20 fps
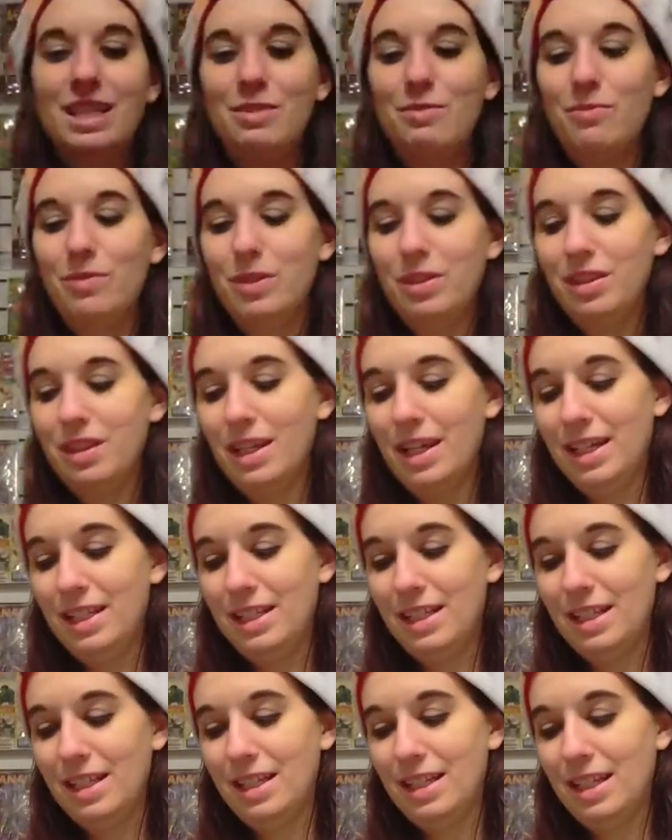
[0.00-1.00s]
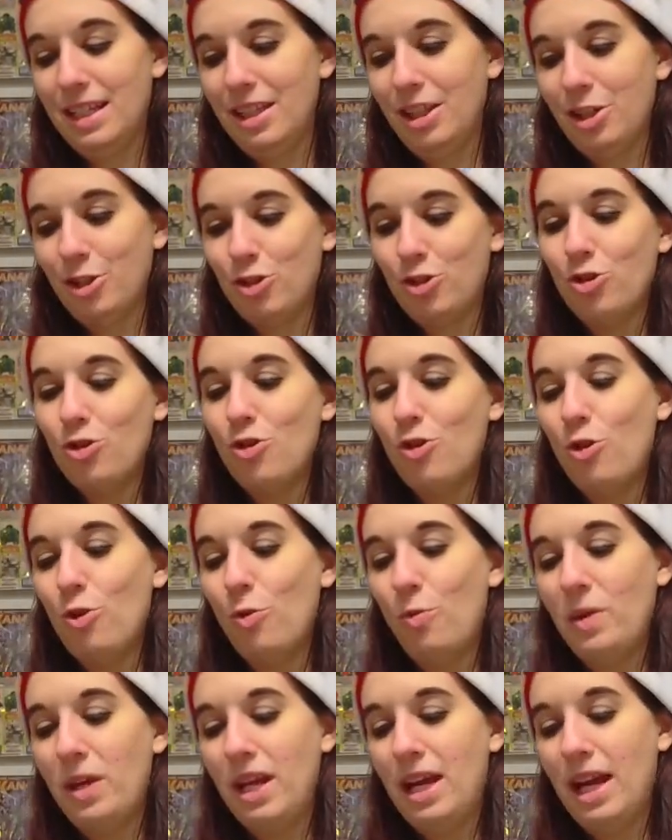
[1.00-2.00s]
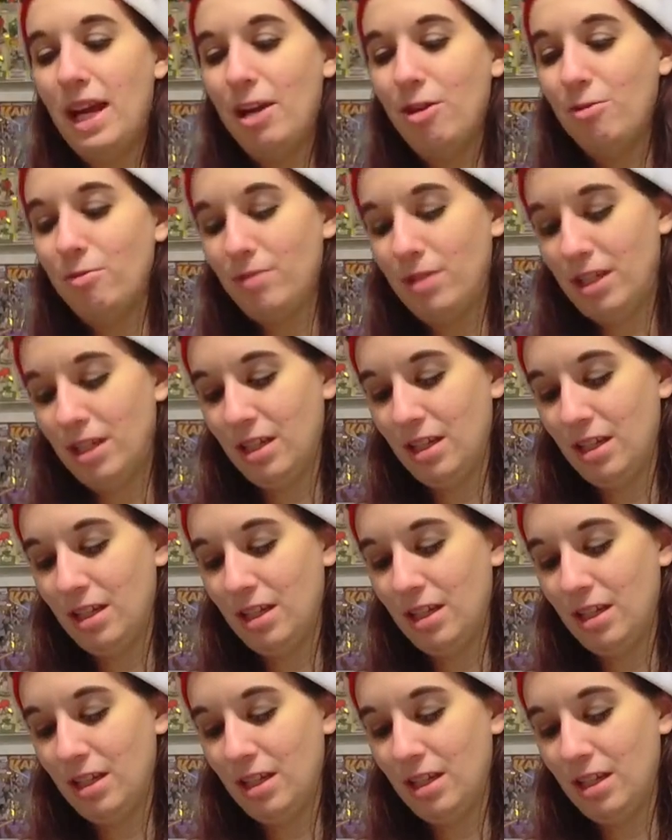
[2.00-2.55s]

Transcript: he realizes like there's no way out